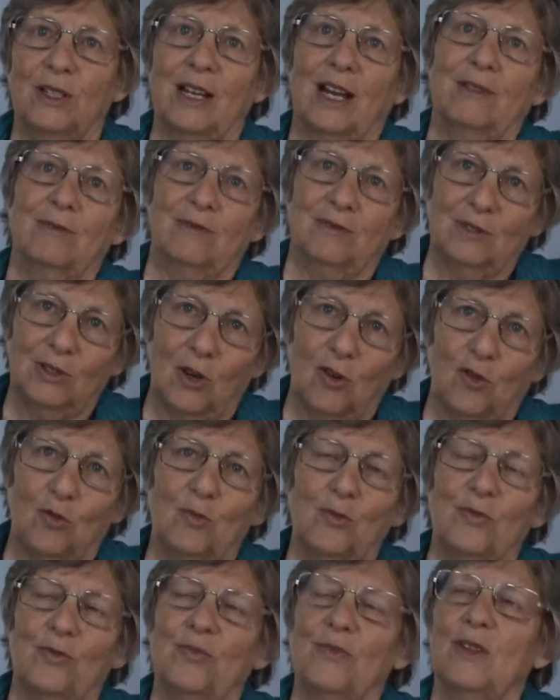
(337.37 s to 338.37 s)
and I was
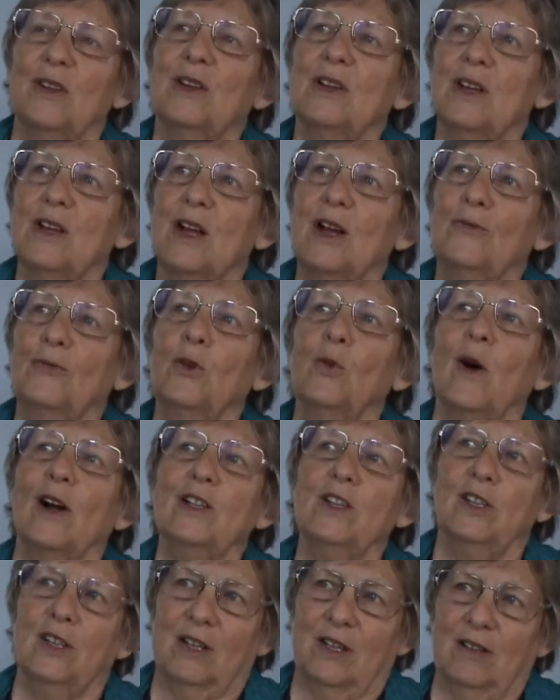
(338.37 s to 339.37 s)
home for
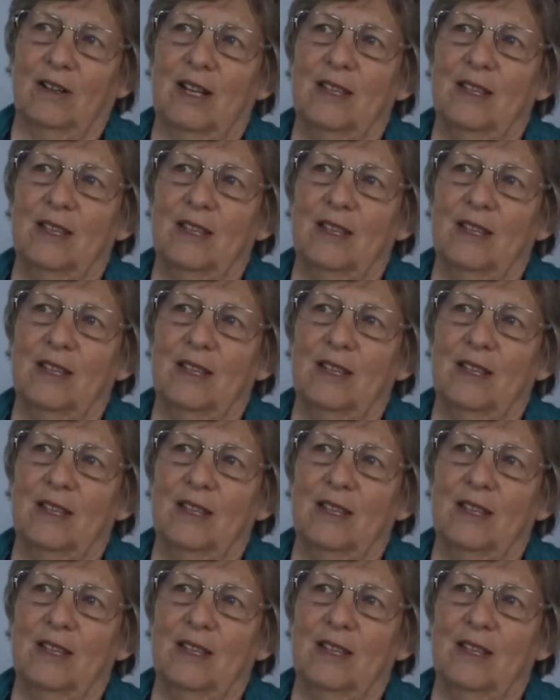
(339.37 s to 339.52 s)
1 year.